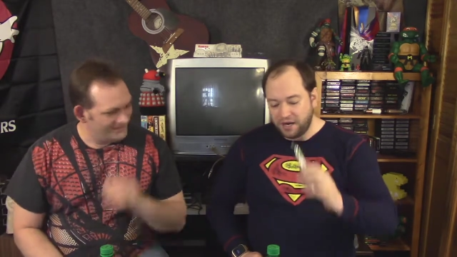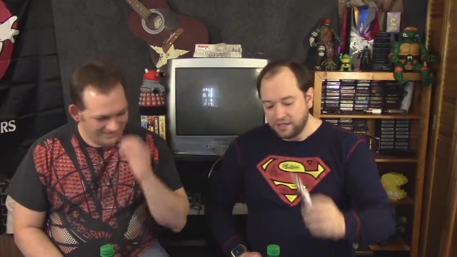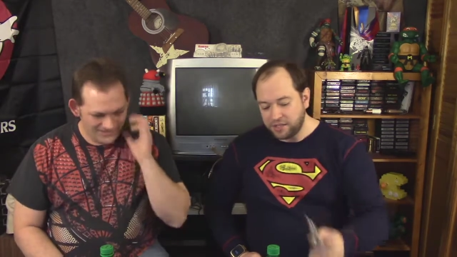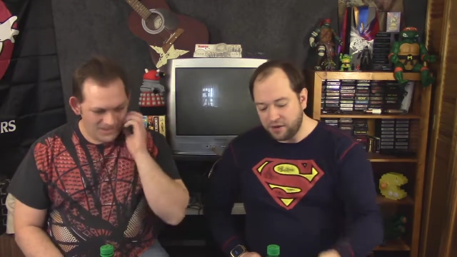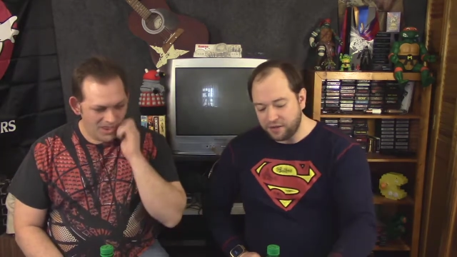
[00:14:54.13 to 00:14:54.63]

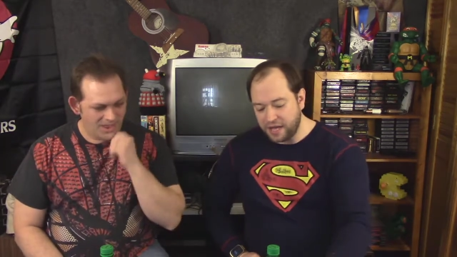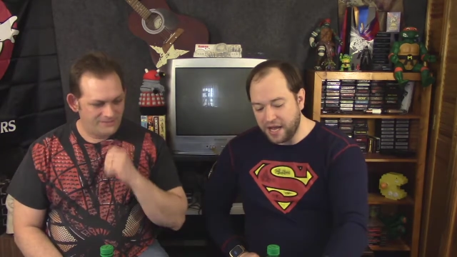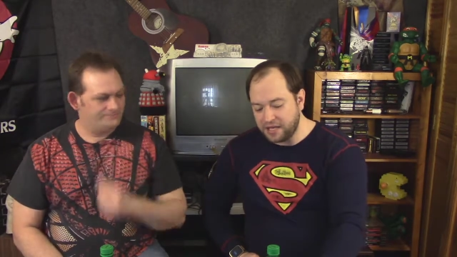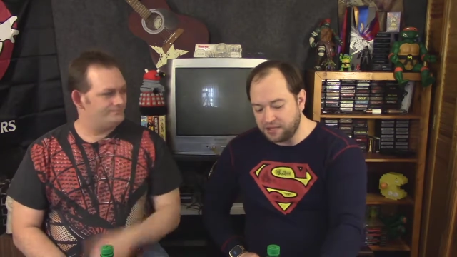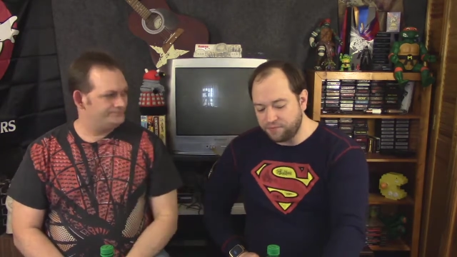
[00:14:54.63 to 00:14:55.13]
Speaker 1: So,
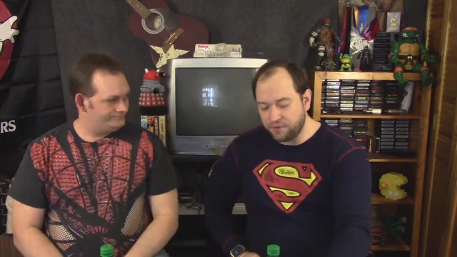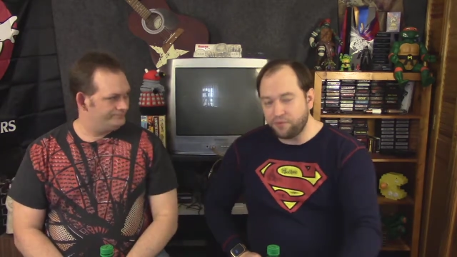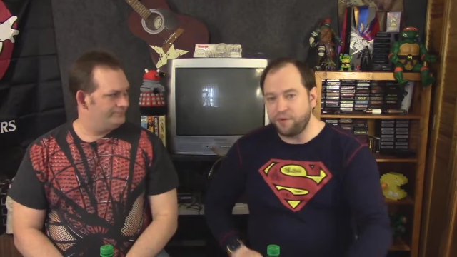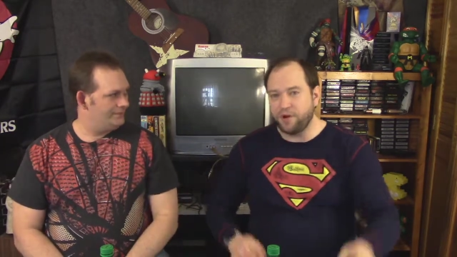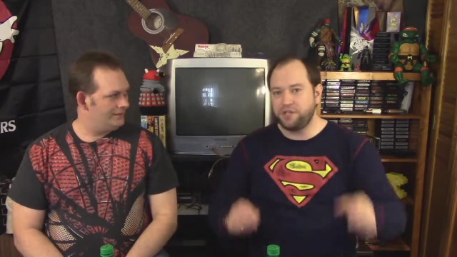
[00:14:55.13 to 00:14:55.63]
guys.
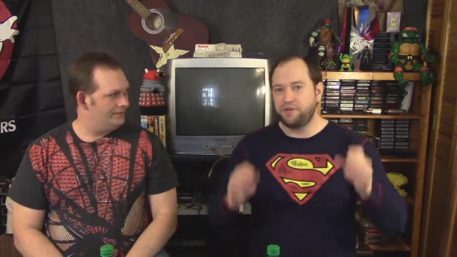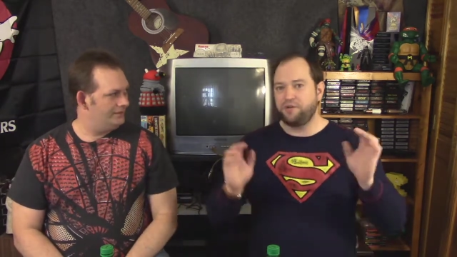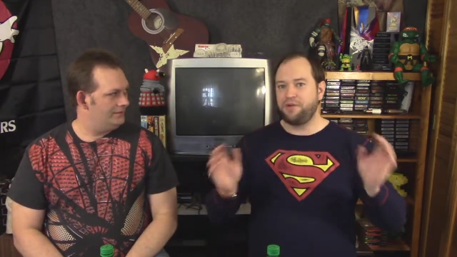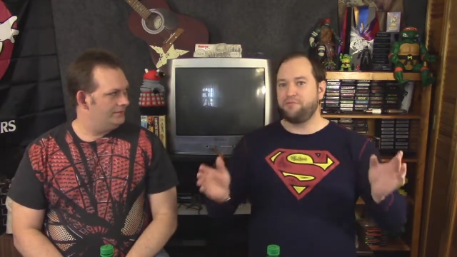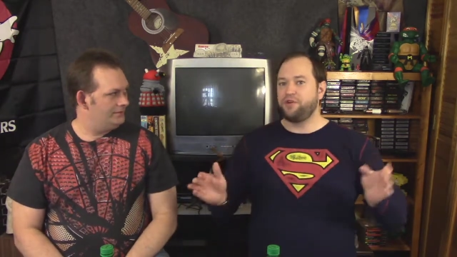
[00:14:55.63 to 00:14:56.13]
we want you to
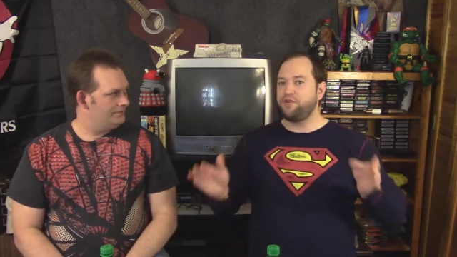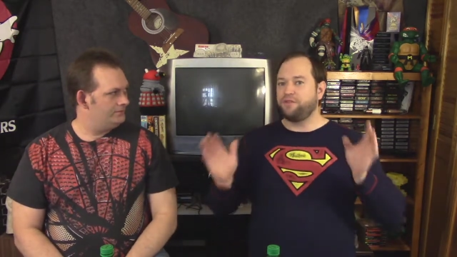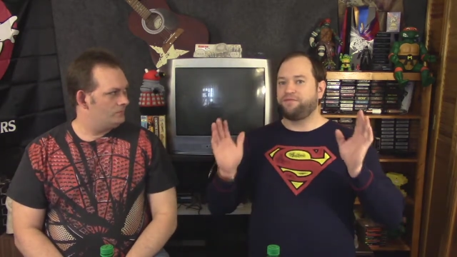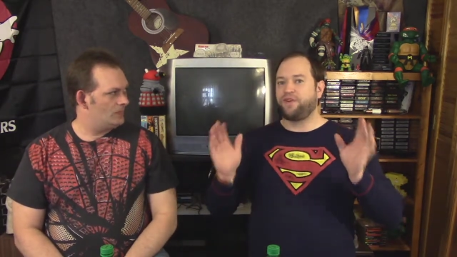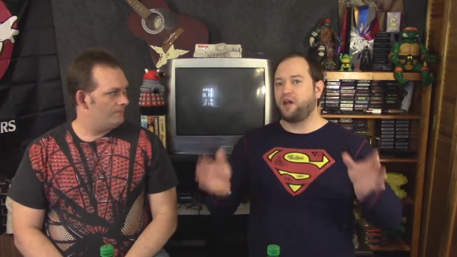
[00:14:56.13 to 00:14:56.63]
remember, you
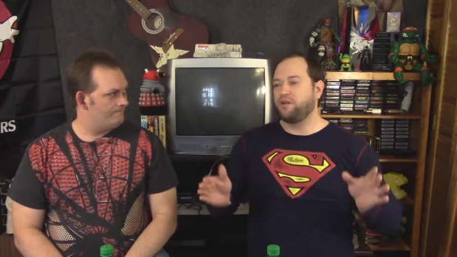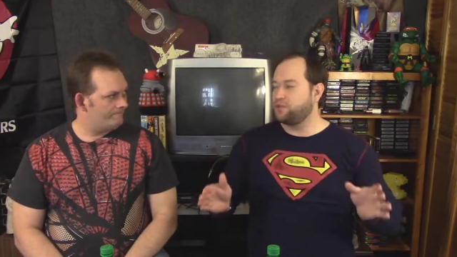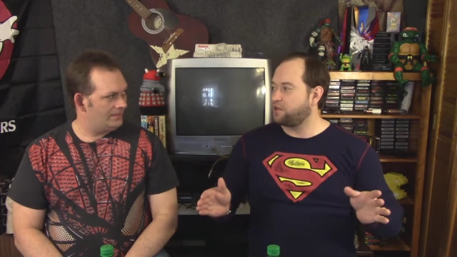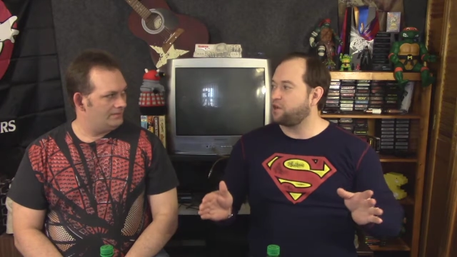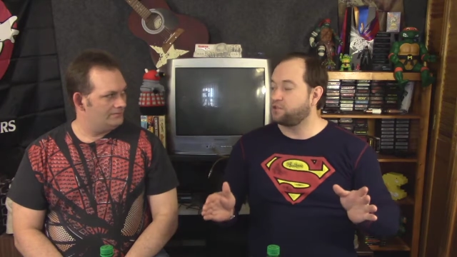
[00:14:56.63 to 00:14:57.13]
can follow
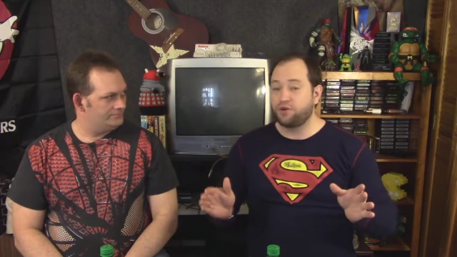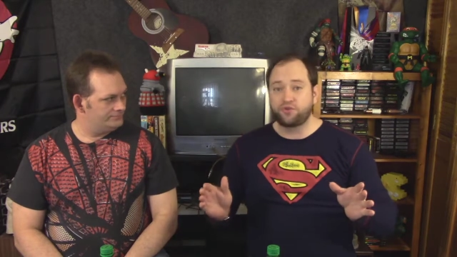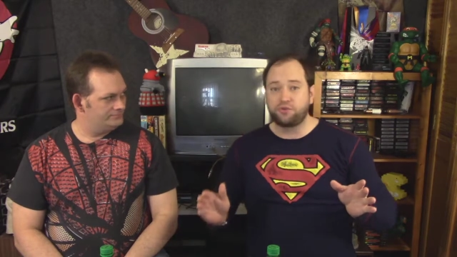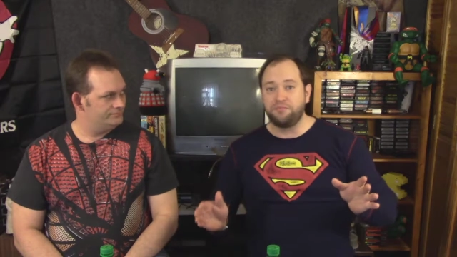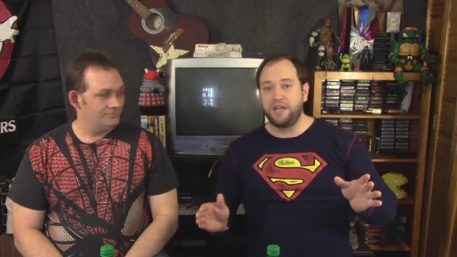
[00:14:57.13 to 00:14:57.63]
us on
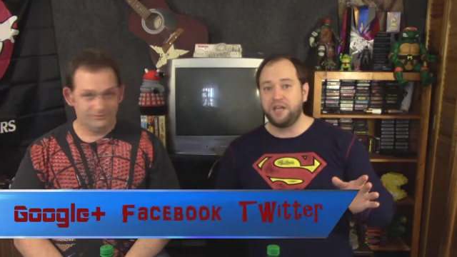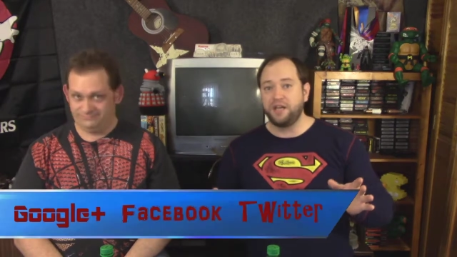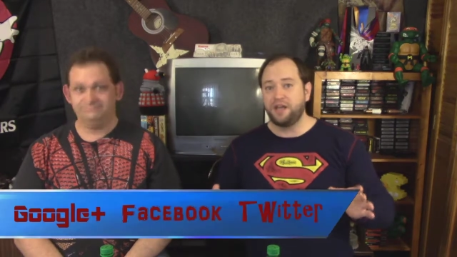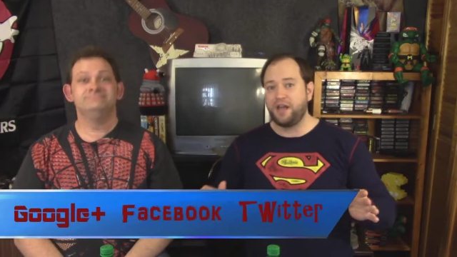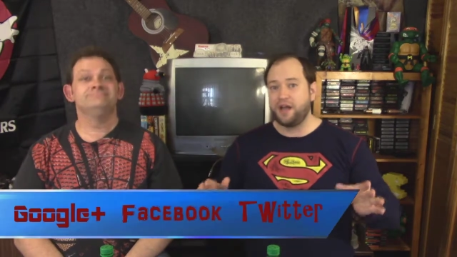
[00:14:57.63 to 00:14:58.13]
social
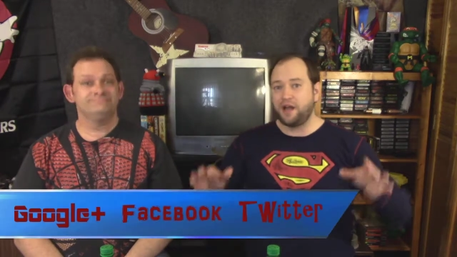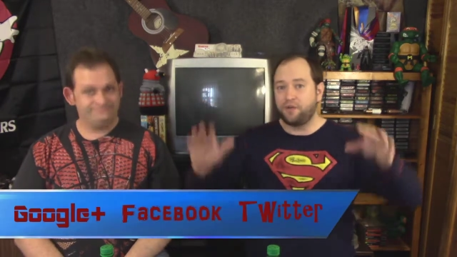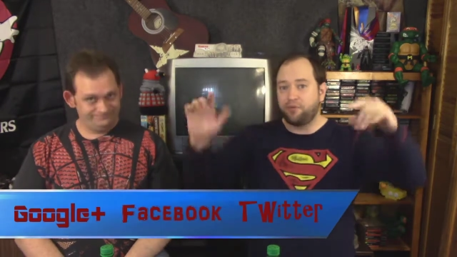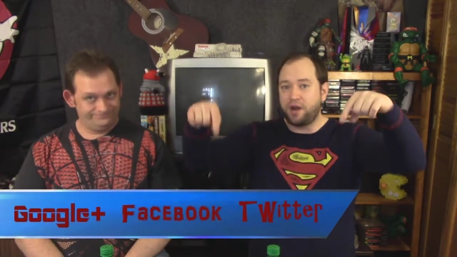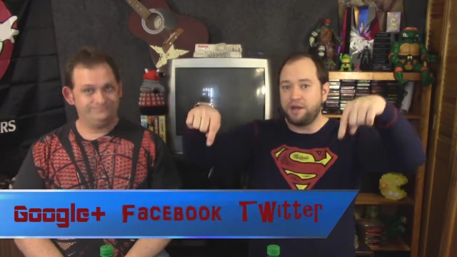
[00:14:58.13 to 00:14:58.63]
media
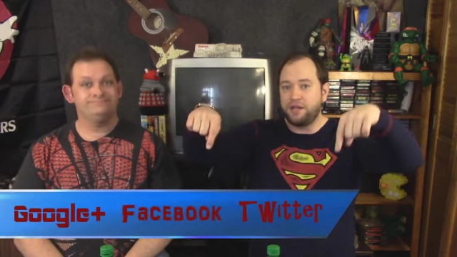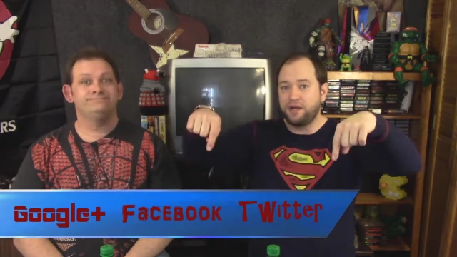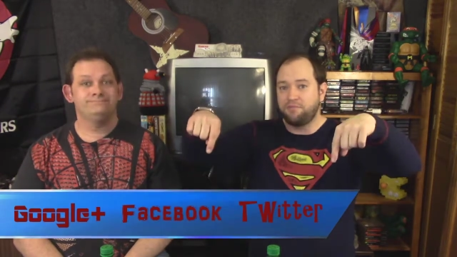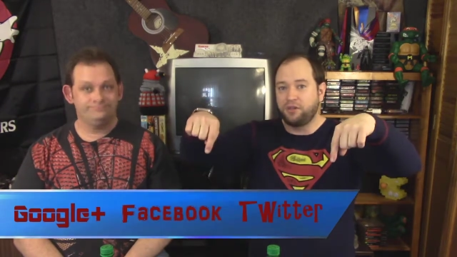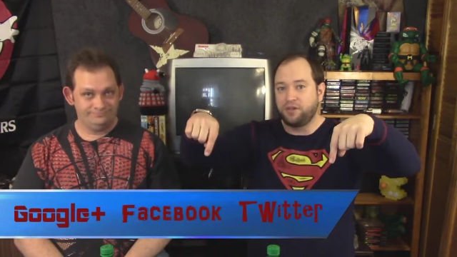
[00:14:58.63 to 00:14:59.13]
uh, right
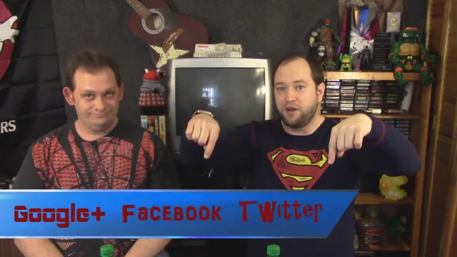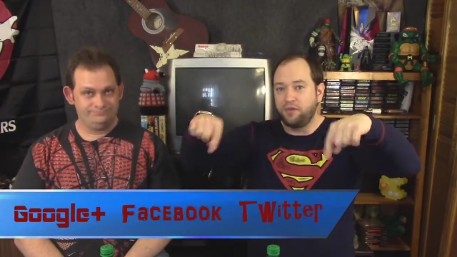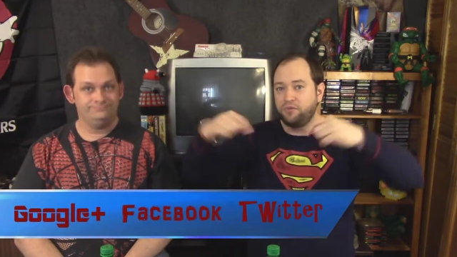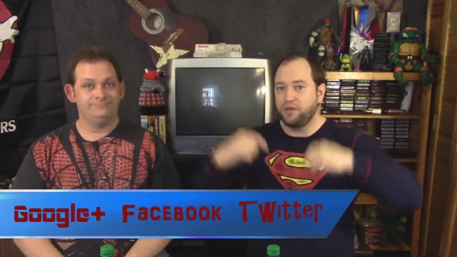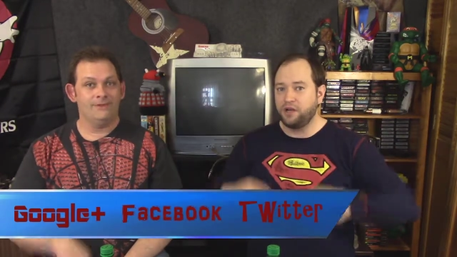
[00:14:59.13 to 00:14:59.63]
here
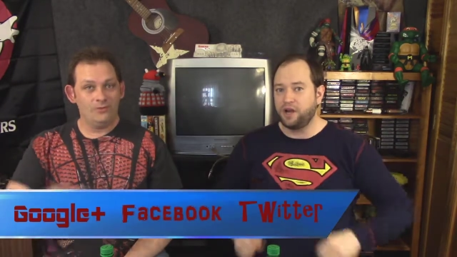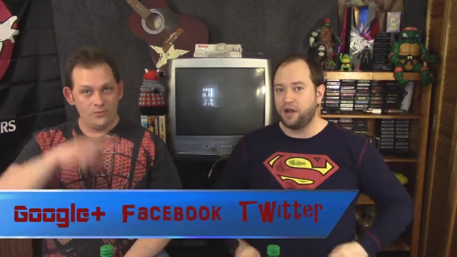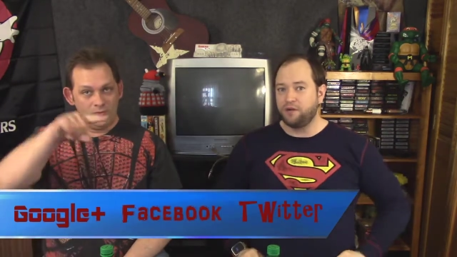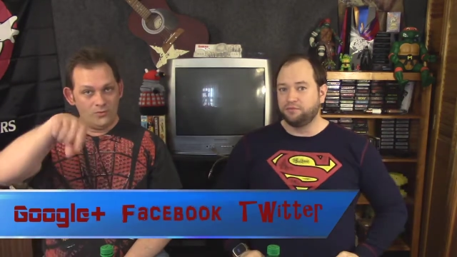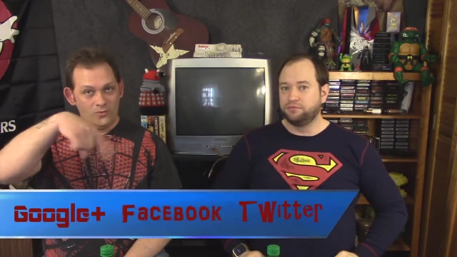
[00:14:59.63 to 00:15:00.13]
below,
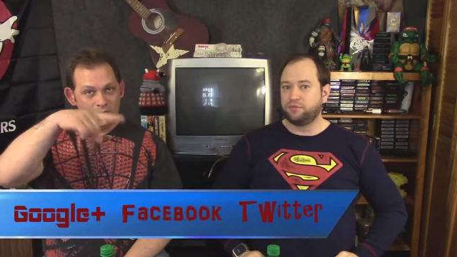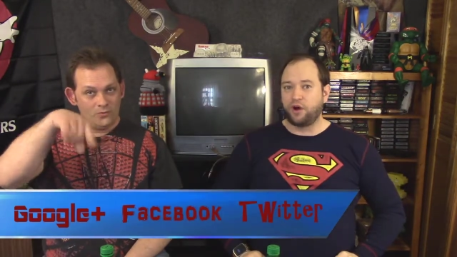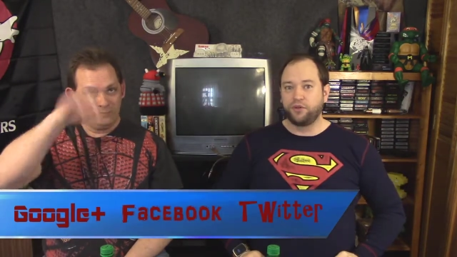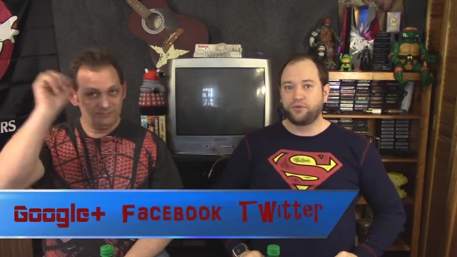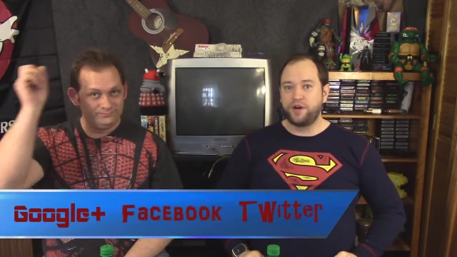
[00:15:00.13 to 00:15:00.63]
uh,
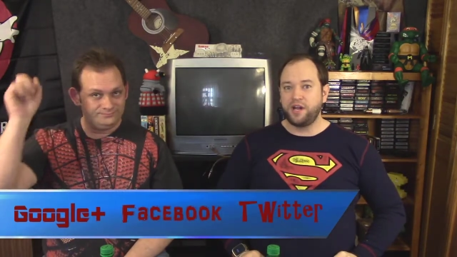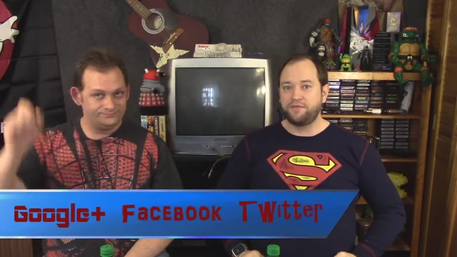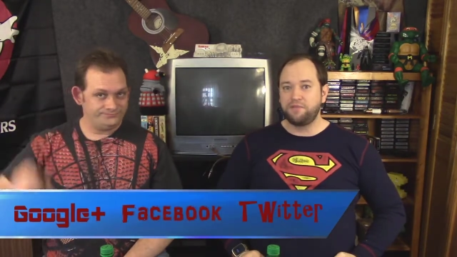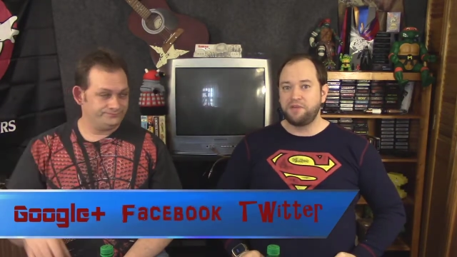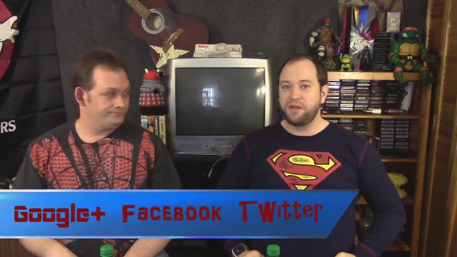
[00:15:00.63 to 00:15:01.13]
all three
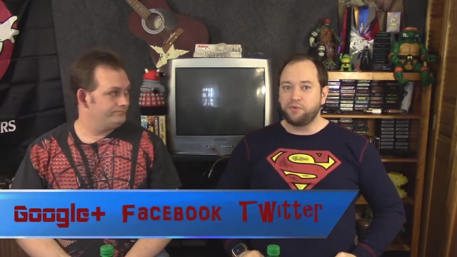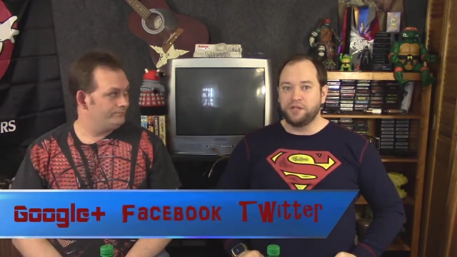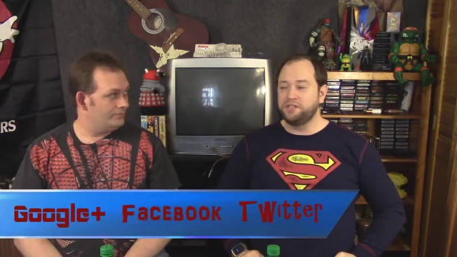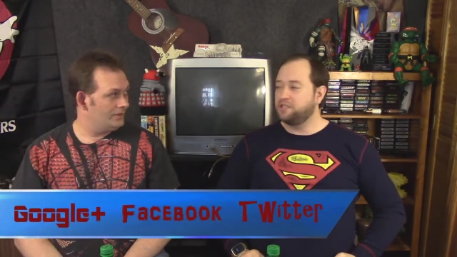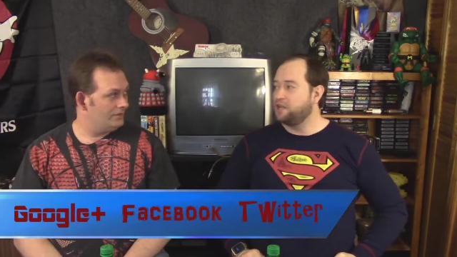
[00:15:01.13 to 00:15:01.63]
of the big
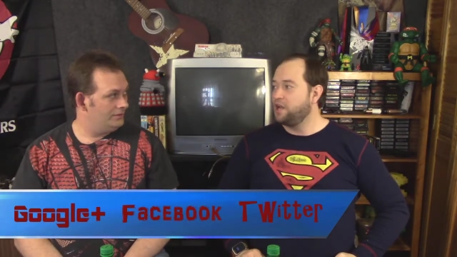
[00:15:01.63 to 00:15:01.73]
ones.